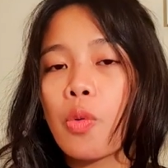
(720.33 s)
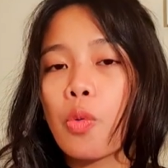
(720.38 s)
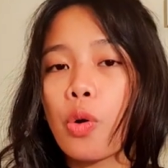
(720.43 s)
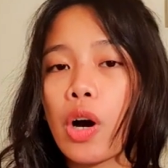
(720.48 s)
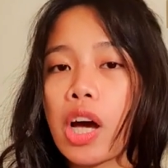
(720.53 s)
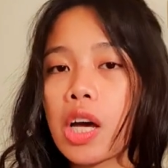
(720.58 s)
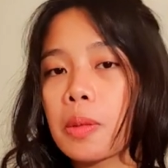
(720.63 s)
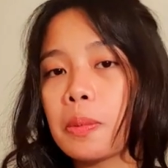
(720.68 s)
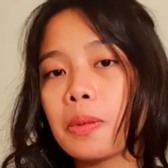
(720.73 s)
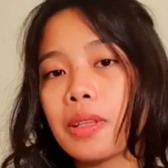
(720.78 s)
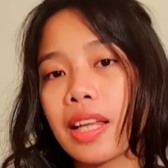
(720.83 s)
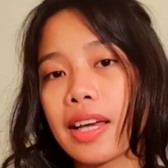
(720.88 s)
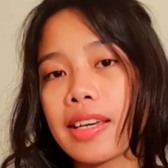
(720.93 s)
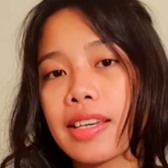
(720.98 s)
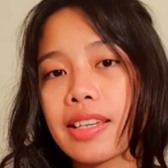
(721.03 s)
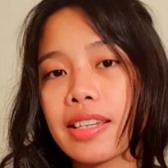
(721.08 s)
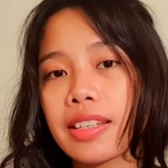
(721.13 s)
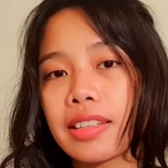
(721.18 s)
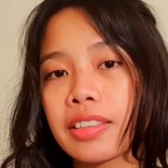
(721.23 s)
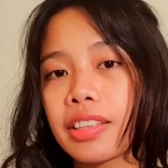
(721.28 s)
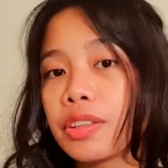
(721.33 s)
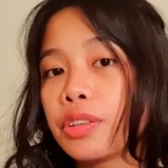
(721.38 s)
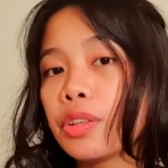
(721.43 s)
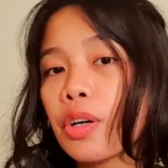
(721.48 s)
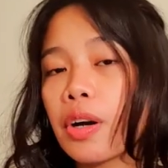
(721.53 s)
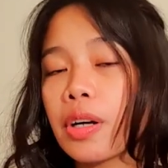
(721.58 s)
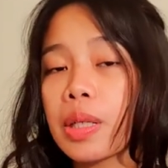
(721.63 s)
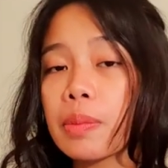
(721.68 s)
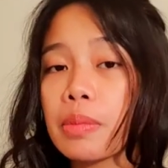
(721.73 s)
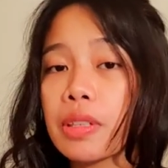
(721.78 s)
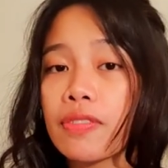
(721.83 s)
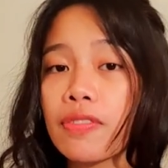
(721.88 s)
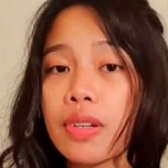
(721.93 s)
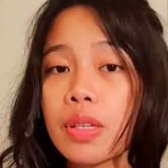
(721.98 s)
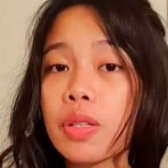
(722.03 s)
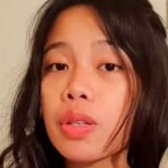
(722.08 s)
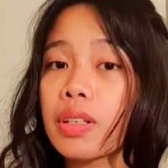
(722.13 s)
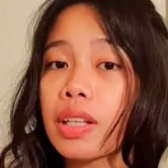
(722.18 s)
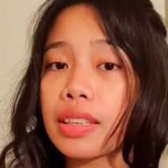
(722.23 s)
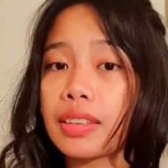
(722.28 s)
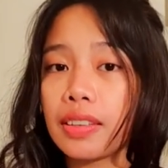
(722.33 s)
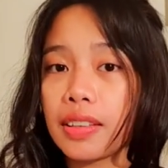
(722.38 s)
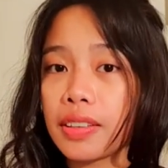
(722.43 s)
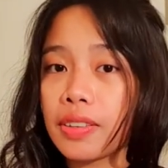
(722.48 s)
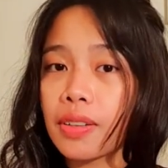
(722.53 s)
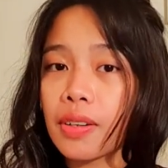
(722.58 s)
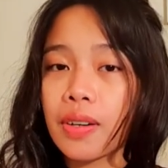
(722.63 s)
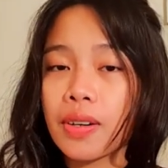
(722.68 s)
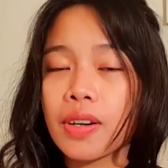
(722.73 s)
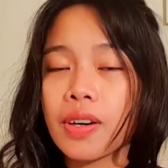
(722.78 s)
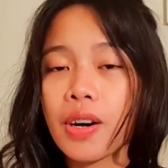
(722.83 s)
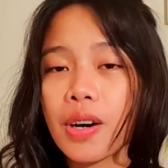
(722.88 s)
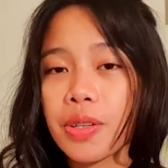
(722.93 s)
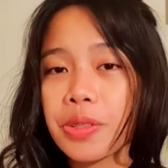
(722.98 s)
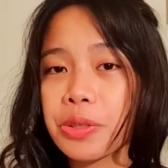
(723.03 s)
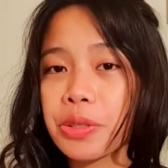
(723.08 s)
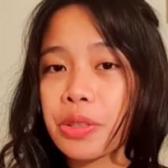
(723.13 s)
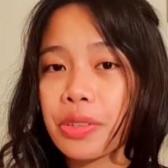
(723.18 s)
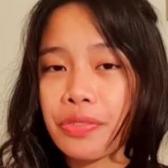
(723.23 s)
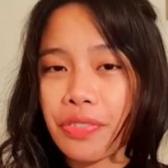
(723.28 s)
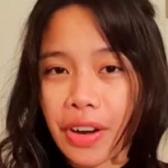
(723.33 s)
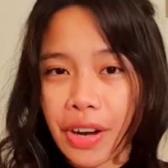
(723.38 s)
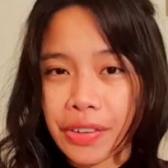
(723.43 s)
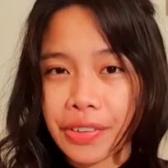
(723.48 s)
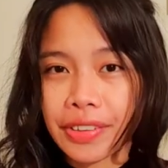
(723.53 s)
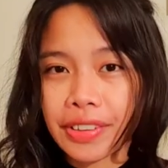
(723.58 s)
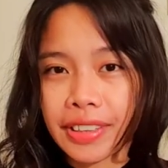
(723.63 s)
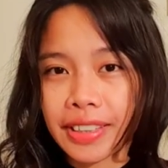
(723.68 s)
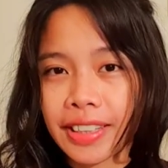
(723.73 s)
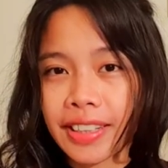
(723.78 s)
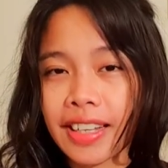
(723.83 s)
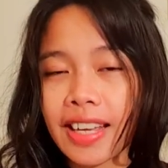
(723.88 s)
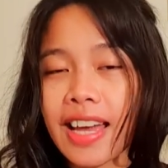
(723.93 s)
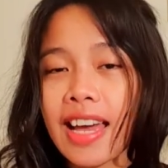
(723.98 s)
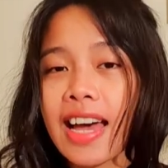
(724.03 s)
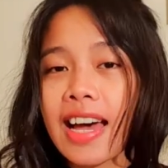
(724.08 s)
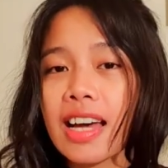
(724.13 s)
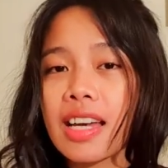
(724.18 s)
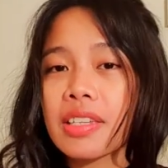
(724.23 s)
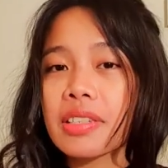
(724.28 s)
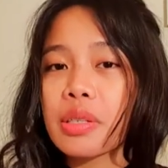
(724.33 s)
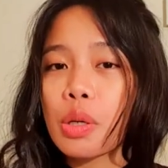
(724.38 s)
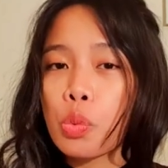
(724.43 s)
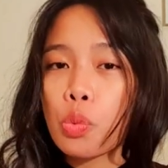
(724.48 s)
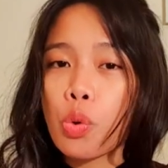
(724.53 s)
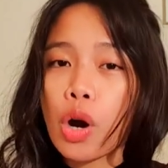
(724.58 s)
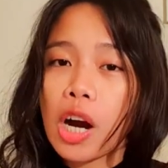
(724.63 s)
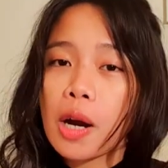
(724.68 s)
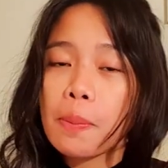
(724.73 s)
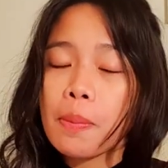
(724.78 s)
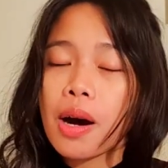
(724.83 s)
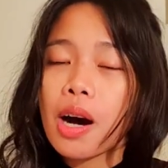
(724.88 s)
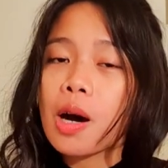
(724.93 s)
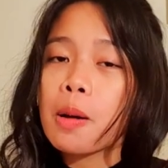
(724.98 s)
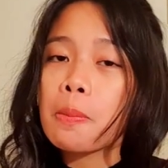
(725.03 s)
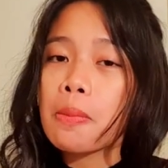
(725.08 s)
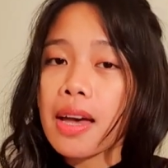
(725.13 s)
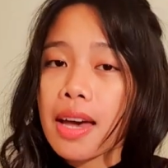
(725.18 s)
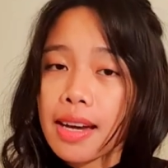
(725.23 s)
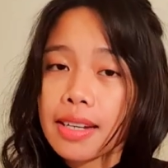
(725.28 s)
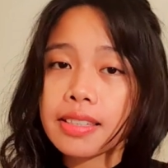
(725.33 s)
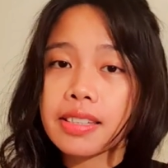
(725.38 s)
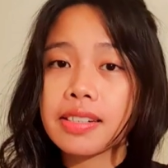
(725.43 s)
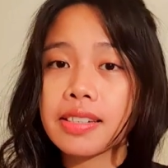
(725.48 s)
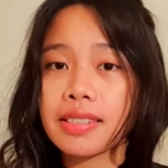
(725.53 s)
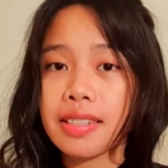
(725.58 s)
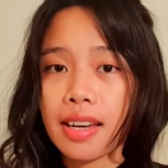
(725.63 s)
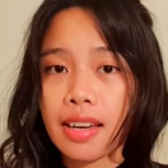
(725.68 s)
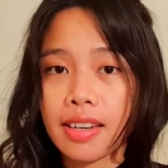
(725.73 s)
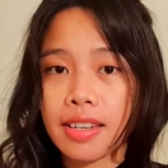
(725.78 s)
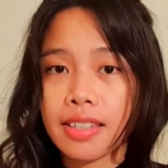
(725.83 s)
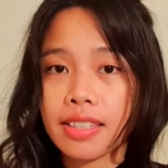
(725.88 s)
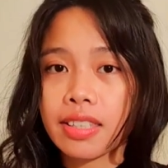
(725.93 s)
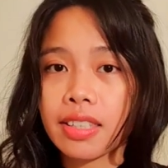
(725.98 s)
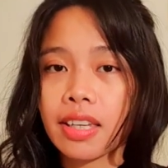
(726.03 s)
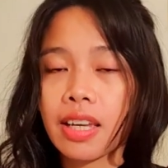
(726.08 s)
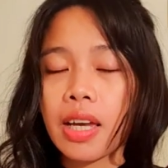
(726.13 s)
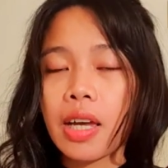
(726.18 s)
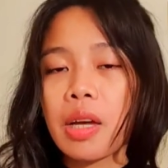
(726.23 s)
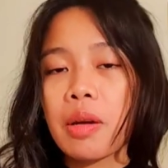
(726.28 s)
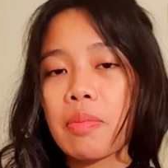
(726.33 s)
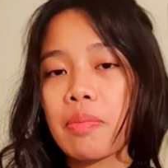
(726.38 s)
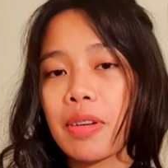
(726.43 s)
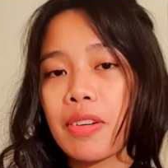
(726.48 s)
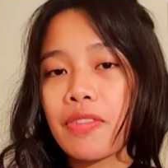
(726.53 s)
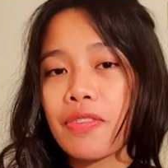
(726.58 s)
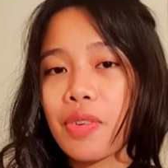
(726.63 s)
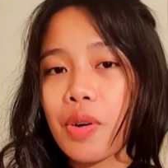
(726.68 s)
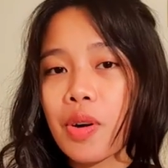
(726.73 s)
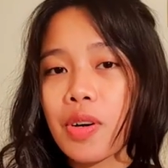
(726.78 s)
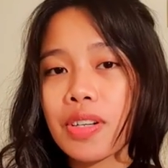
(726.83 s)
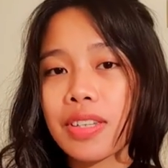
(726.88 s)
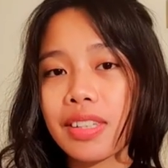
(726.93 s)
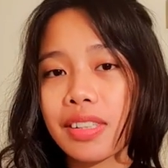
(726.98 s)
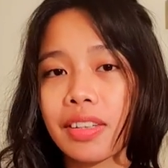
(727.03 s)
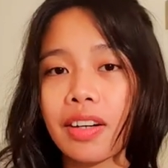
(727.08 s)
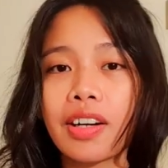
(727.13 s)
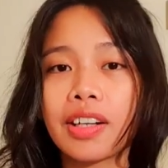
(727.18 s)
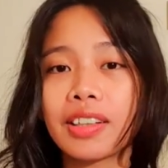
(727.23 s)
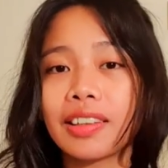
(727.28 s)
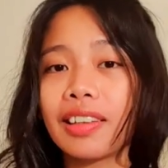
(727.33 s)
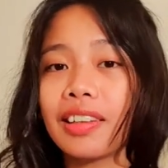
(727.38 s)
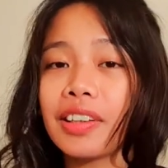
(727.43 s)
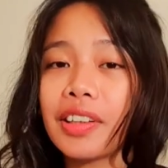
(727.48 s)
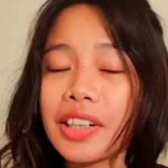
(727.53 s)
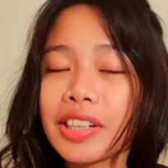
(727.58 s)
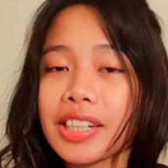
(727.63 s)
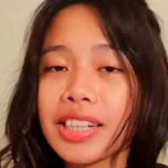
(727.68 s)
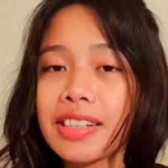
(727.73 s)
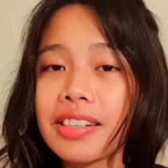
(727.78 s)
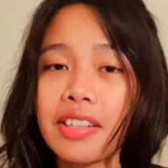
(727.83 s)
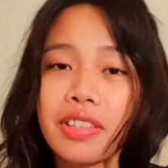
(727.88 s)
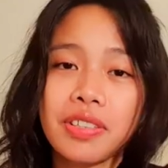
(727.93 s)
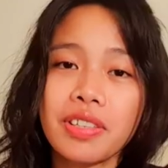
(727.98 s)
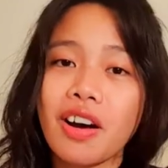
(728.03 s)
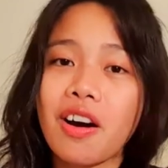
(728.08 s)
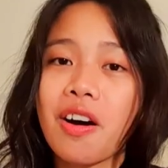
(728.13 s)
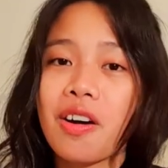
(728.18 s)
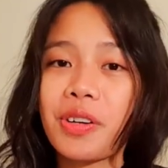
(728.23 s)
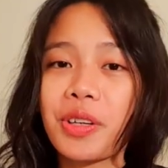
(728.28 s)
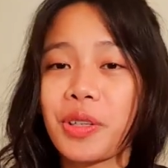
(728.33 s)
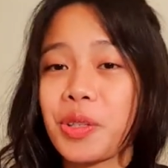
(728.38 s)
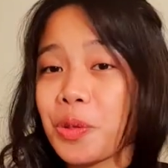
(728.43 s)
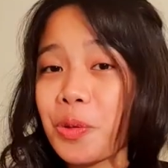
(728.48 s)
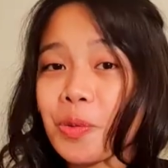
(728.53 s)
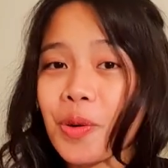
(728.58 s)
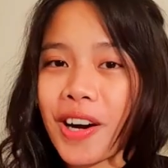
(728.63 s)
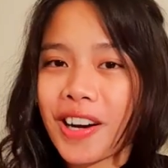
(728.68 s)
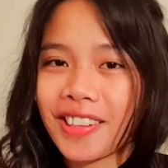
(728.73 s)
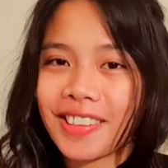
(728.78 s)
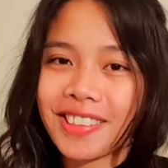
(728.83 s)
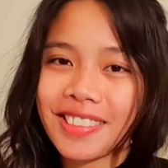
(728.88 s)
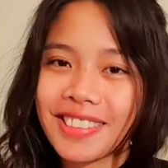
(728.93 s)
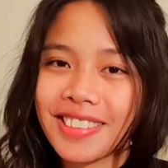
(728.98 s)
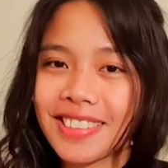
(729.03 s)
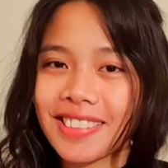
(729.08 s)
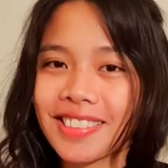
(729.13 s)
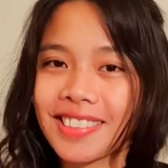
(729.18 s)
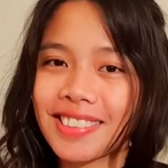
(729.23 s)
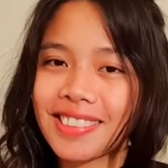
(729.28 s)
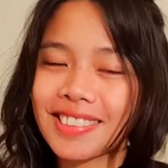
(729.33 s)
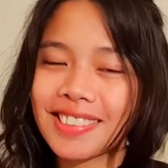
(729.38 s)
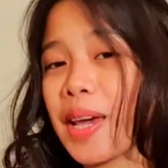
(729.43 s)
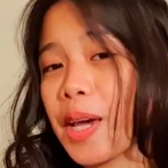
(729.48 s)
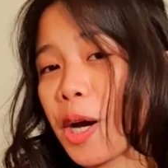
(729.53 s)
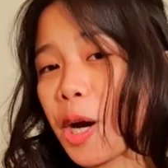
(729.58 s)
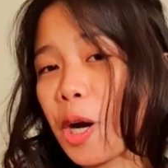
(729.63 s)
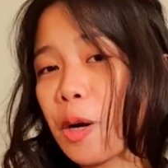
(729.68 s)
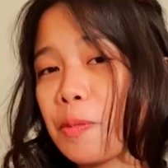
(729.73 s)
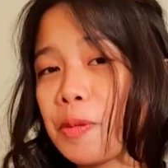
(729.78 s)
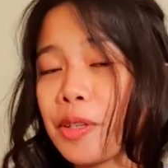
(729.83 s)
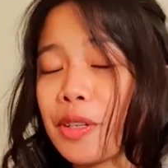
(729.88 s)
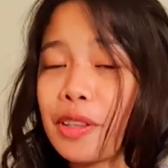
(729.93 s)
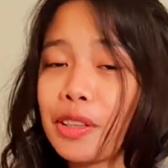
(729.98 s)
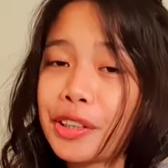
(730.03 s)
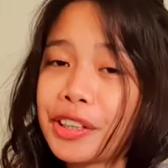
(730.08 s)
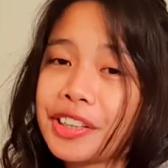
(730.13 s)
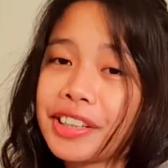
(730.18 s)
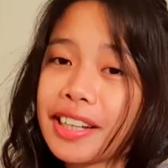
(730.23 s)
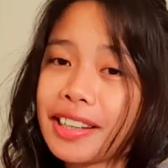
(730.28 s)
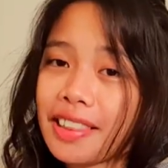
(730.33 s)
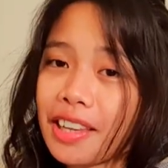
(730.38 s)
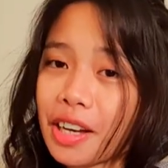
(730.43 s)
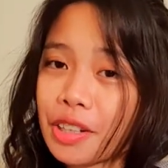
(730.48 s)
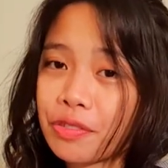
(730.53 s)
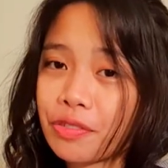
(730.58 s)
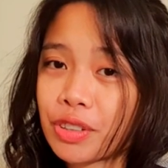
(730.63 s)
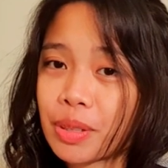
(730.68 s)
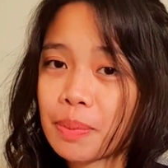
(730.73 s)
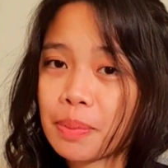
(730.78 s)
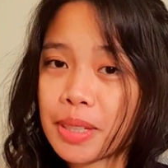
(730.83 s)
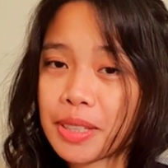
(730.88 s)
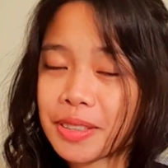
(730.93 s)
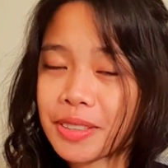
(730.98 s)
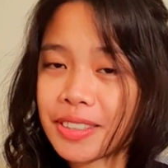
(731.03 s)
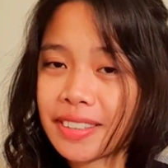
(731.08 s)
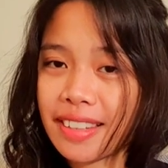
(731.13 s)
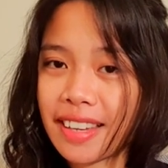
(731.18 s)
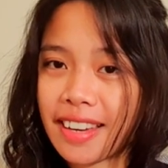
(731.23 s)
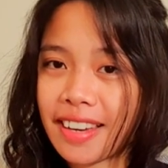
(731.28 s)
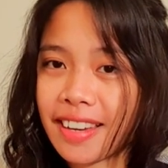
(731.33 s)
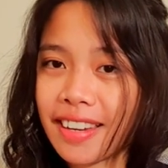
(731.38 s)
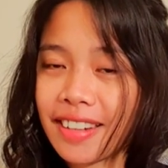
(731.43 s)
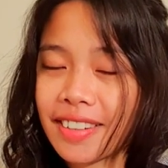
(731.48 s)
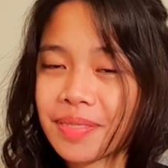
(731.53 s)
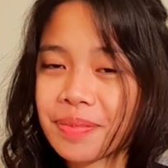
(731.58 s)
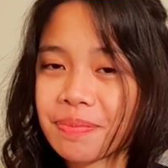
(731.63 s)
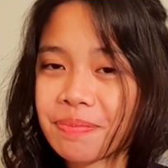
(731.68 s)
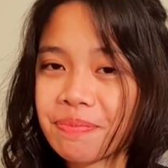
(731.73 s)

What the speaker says: while playing the Do Re Mi Fa Sol La Ti Do on your violin as a warm-up exercise before start learning the song you want. I hope you learned a lot from me today.